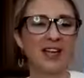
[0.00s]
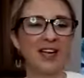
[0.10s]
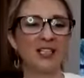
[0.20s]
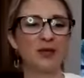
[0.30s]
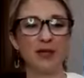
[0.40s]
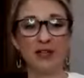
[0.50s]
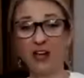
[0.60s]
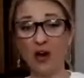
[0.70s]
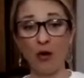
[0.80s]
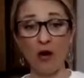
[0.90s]
I guess, but you
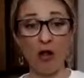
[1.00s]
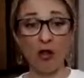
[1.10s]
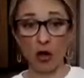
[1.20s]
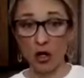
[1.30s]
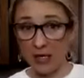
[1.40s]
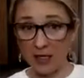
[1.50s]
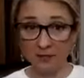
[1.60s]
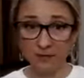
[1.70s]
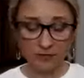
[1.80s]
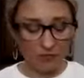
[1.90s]
know, we're all learning.